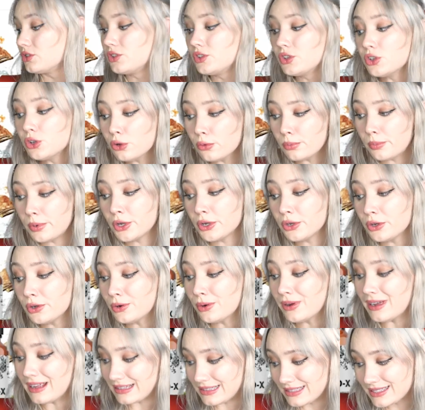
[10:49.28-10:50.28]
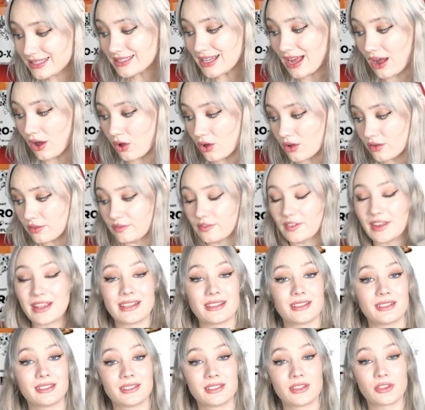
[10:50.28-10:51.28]
zuPOO itself
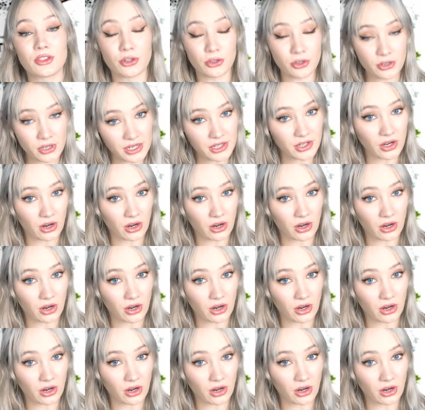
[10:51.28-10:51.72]
is thirty